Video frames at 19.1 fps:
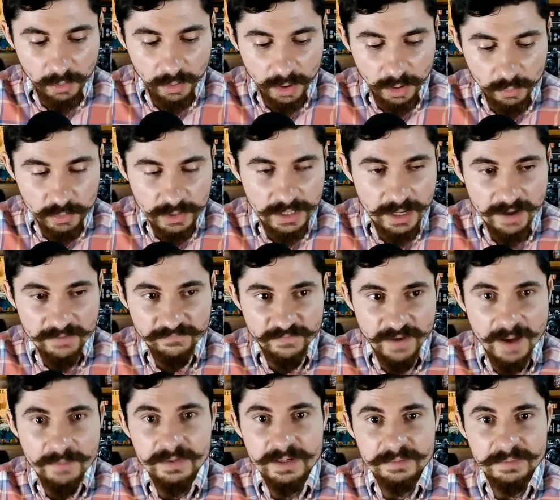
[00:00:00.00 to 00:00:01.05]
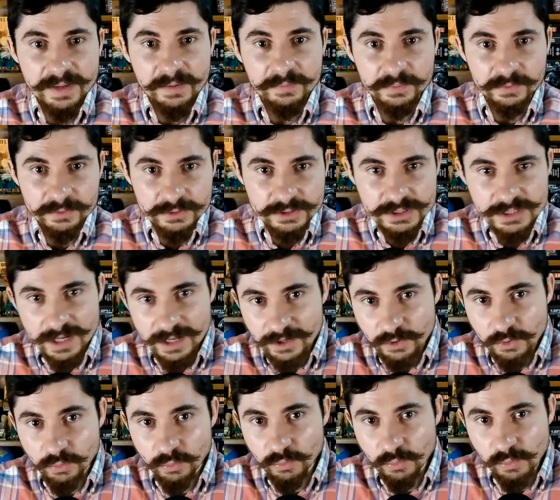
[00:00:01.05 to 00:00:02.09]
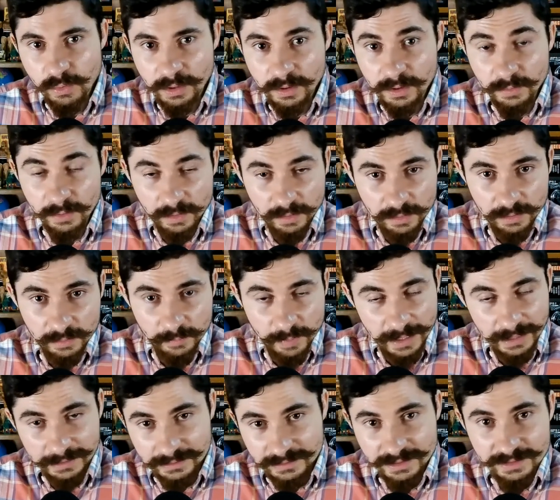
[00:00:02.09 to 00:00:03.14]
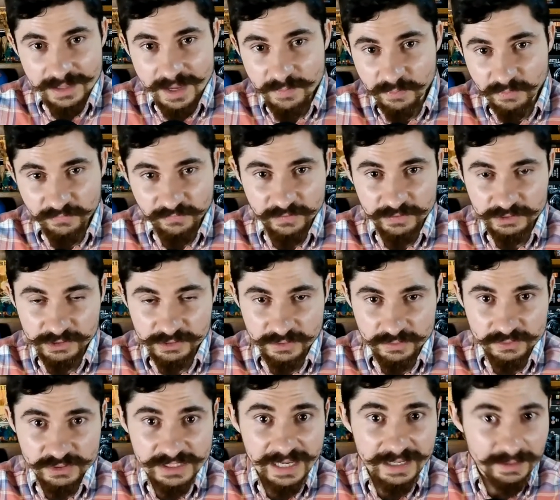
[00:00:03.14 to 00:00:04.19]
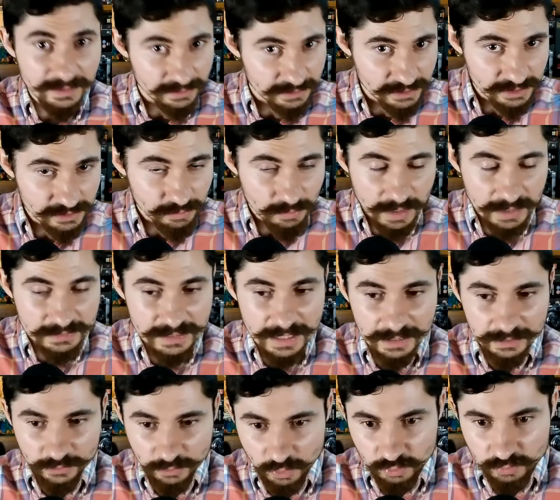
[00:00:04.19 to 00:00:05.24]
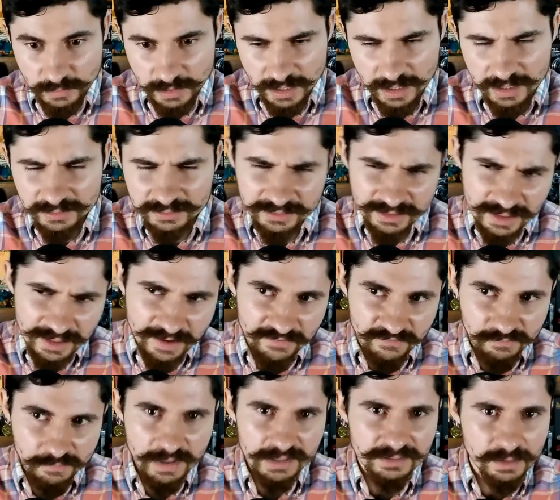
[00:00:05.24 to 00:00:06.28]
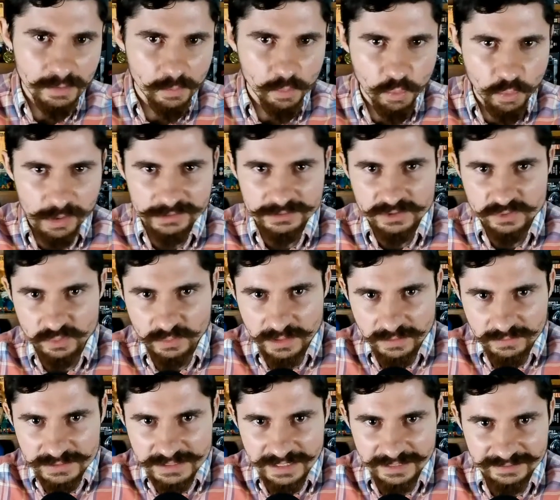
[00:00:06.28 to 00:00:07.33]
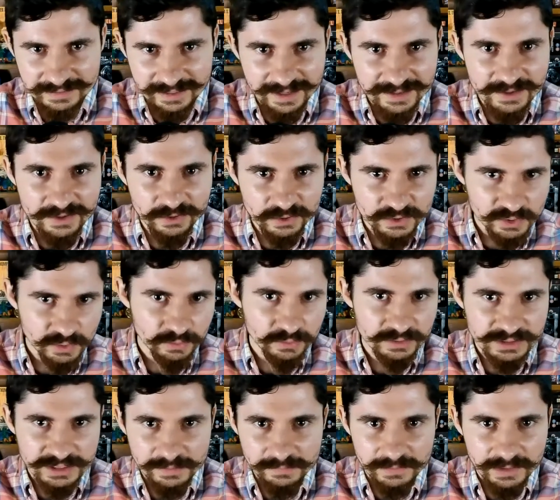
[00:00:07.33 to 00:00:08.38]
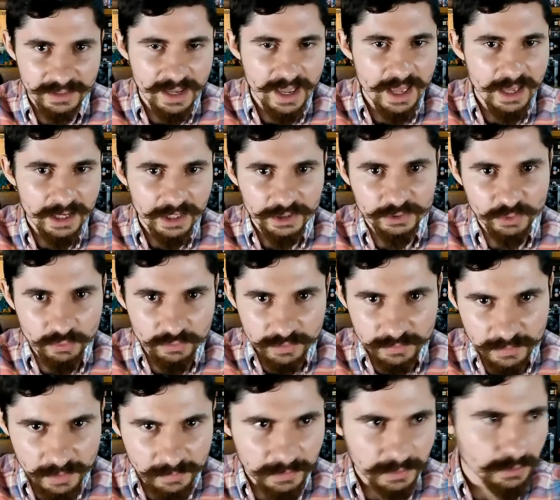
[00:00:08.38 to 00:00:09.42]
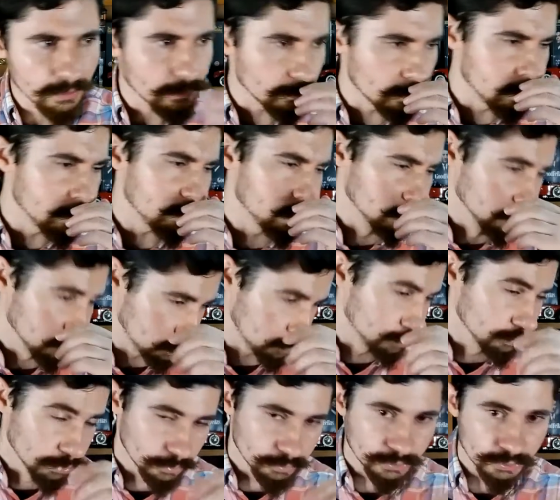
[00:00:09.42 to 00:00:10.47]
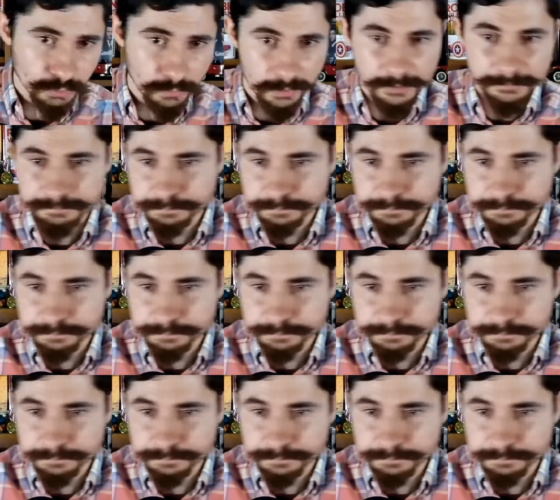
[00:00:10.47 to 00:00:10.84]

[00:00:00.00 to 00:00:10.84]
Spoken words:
we have family members who were back in the day professional cyclists. My dad told me. I think I've met them once when I was like 10 years old or something. I don't remember. Sorry.